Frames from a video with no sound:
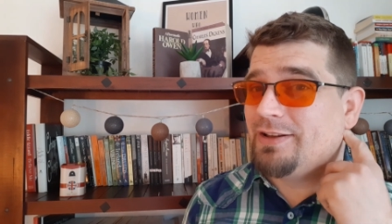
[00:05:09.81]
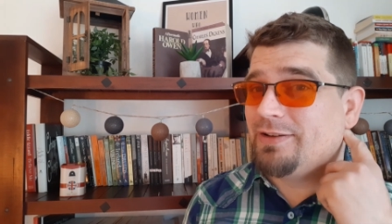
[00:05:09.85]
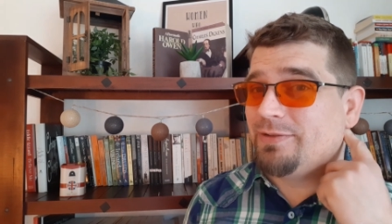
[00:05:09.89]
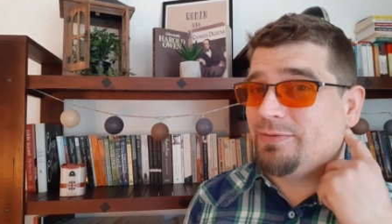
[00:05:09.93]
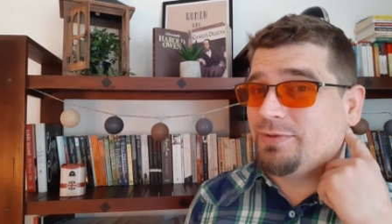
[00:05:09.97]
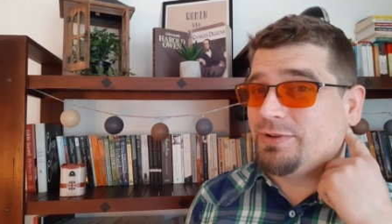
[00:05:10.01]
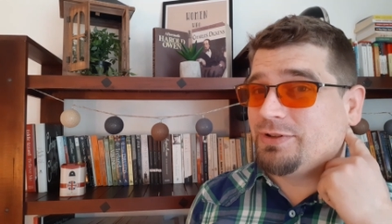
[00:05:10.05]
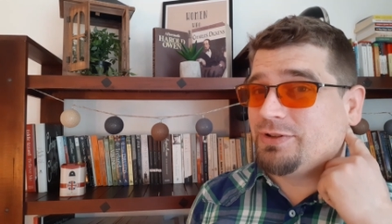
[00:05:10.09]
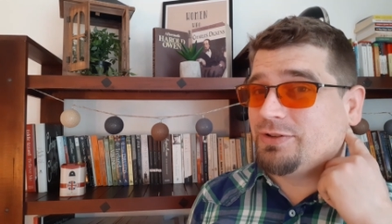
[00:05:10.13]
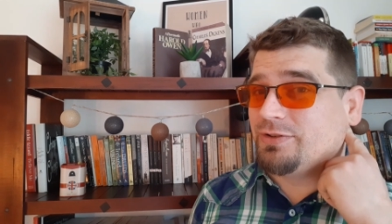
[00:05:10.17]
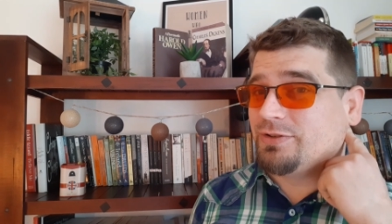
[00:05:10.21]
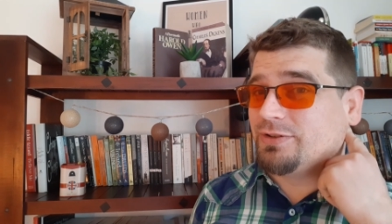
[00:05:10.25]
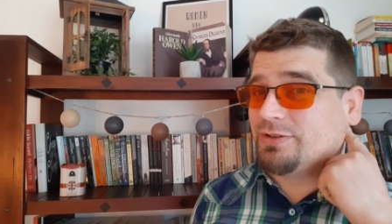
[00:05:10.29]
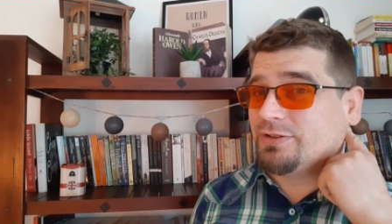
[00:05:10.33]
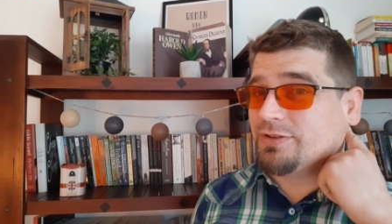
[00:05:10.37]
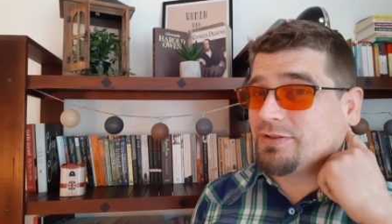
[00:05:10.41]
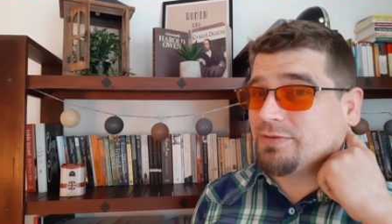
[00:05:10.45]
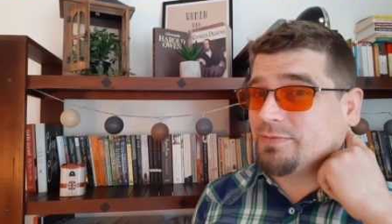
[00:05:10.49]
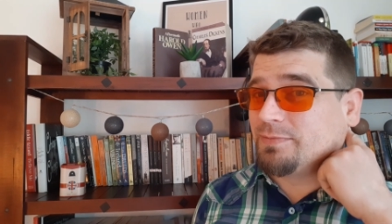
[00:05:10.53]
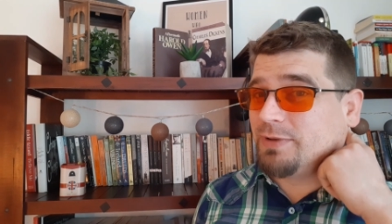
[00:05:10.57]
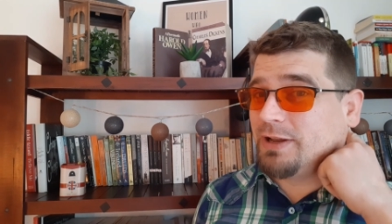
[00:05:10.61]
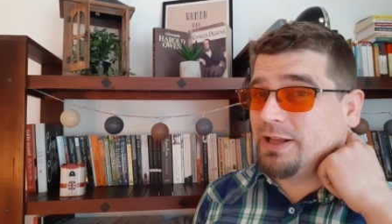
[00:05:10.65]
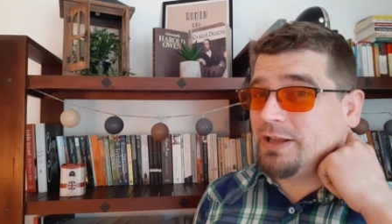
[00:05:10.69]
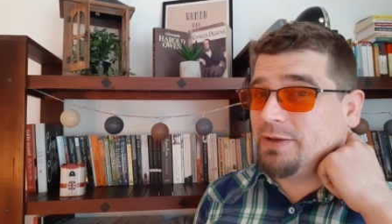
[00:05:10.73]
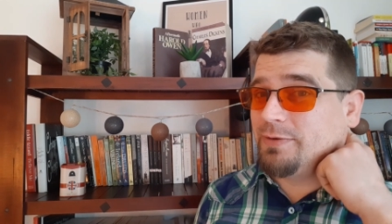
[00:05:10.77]
which you can
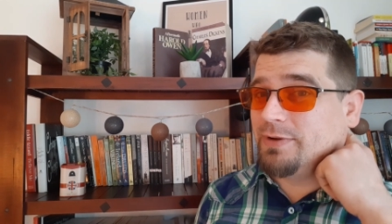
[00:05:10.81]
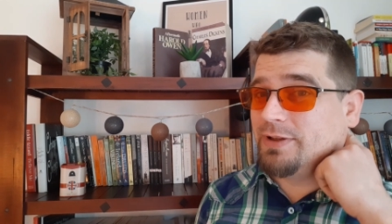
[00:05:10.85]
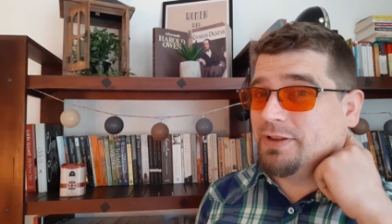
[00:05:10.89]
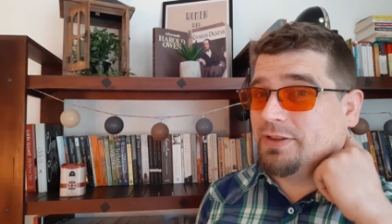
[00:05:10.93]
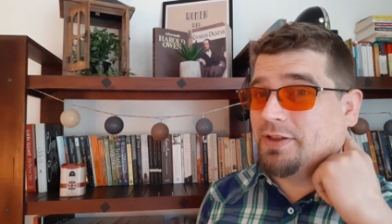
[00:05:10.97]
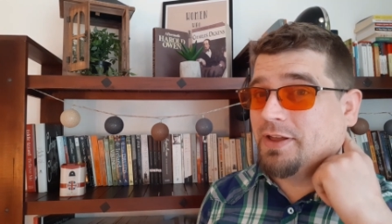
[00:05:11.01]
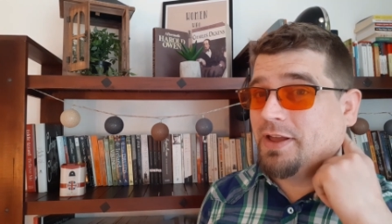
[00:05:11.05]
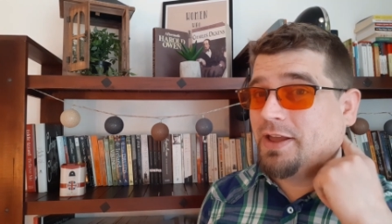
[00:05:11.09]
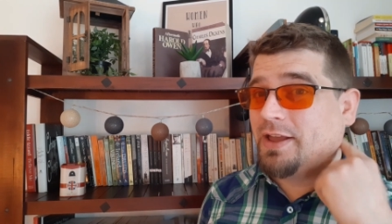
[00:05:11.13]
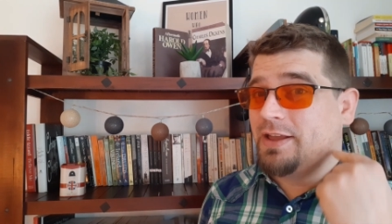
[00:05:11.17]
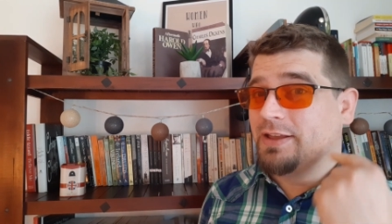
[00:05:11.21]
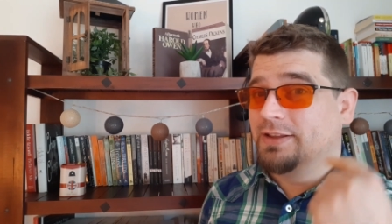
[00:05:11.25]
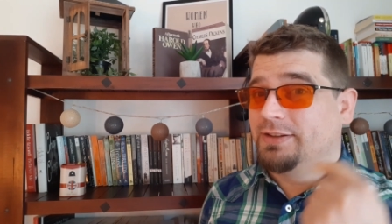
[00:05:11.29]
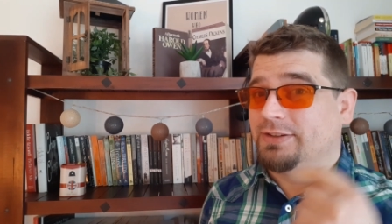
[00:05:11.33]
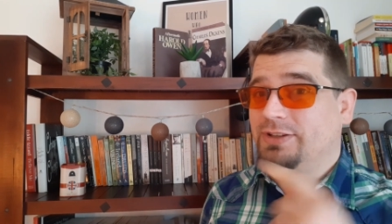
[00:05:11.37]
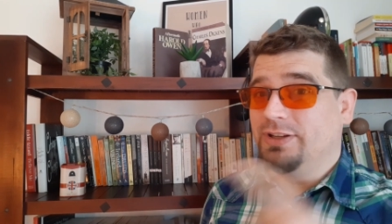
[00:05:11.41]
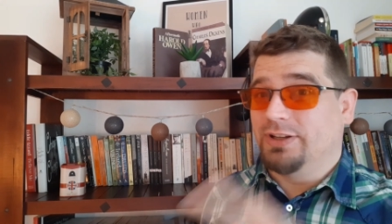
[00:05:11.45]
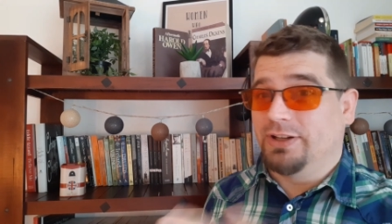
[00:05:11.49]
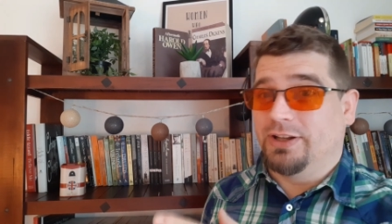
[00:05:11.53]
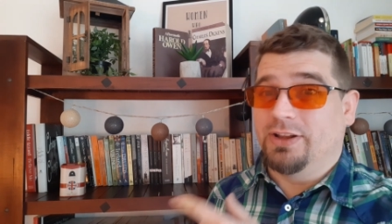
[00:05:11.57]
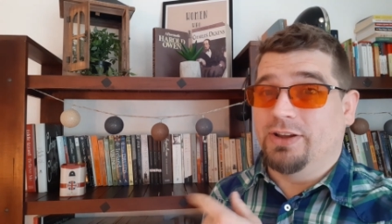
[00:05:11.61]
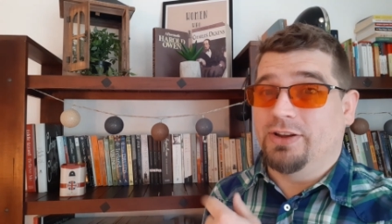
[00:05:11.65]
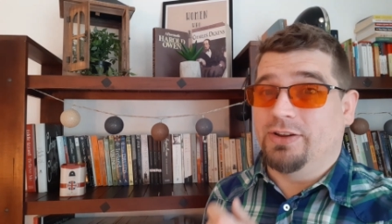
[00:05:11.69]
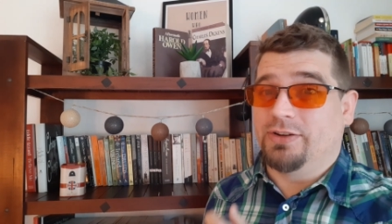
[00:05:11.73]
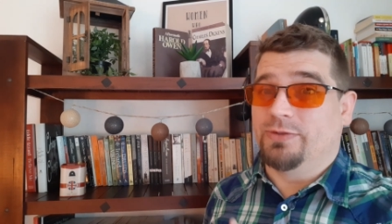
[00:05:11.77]
play with to
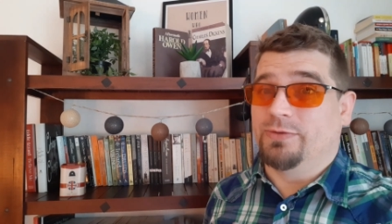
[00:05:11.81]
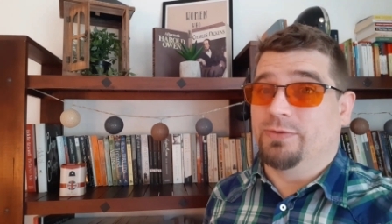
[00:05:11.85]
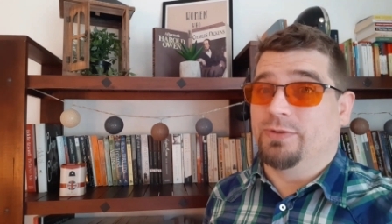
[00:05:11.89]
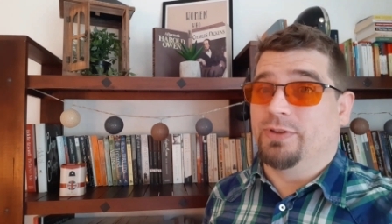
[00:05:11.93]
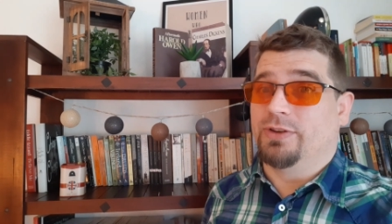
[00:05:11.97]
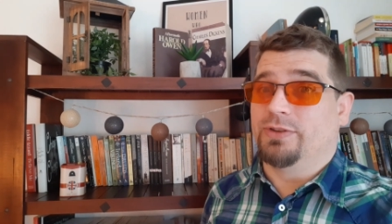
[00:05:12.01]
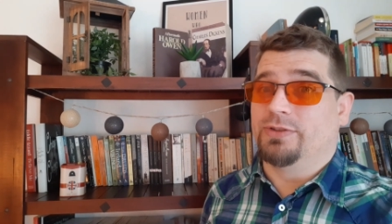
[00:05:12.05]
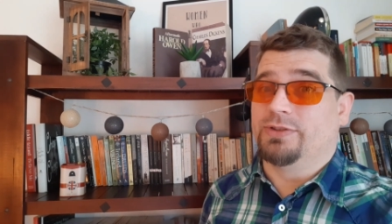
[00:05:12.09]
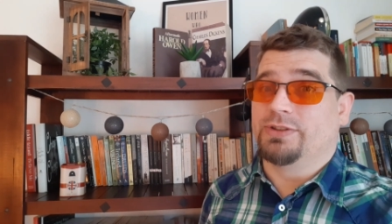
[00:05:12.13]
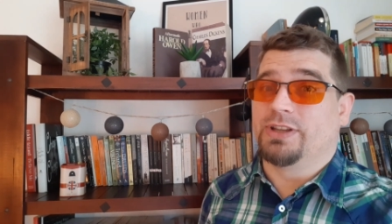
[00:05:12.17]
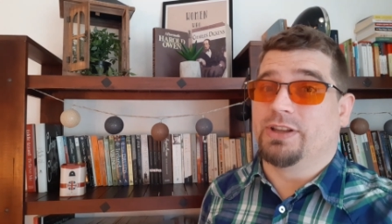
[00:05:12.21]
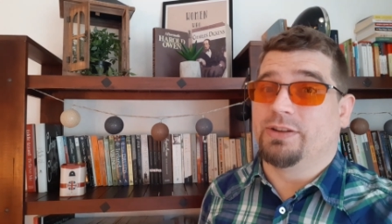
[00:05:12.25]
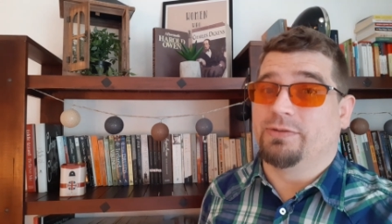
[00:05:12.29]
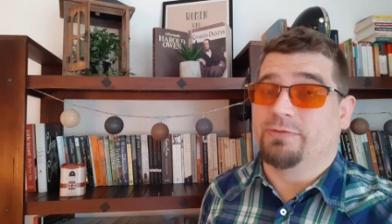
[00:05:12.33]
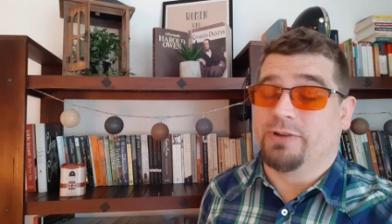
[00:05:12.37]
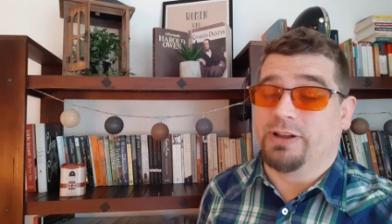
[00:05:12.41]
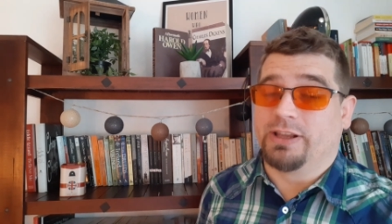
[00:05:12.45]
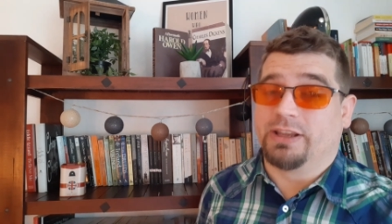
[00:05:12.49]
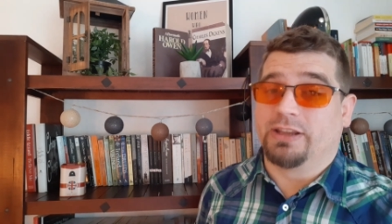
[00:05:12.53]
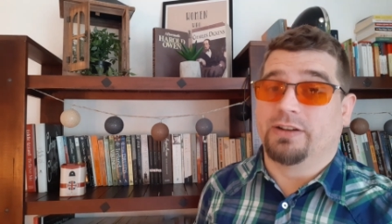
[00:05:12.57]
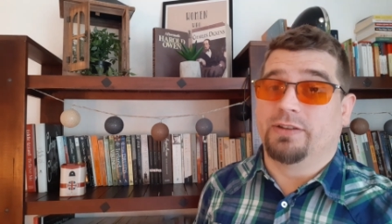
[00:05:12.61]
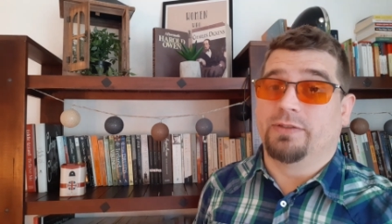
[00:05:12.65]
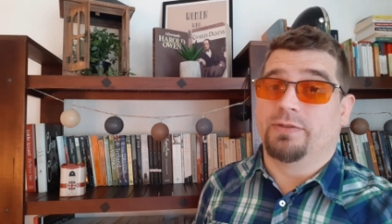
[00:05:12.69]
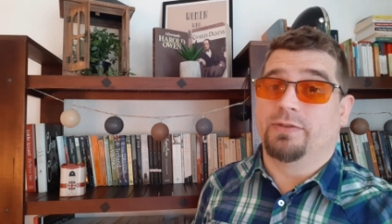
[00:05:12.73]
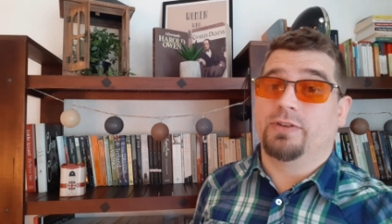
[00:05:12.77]
learn all those
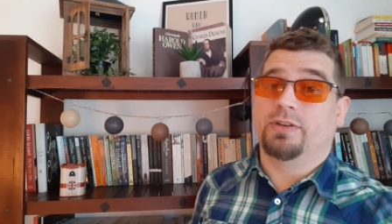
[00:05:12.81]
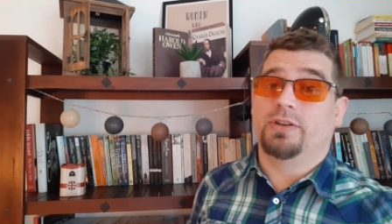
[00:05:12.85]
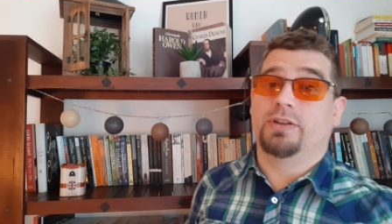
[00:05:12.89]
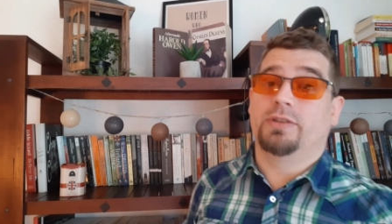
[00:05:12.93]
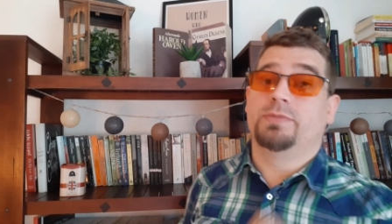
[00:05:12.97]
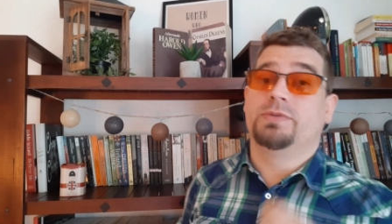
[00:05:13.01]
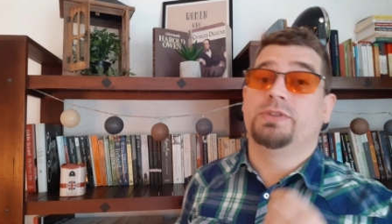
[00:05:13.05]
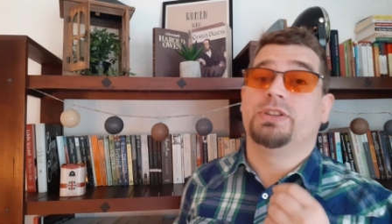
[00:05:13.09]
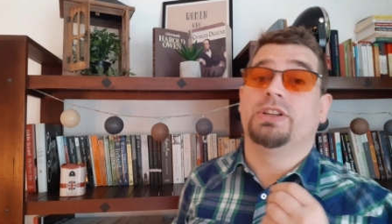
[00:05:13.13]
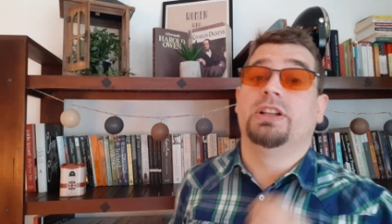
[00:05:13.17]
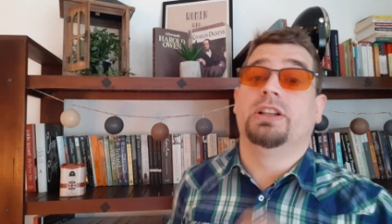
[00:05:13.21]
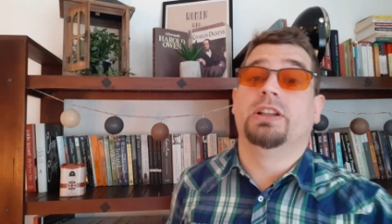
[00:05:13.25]
irregular verbs.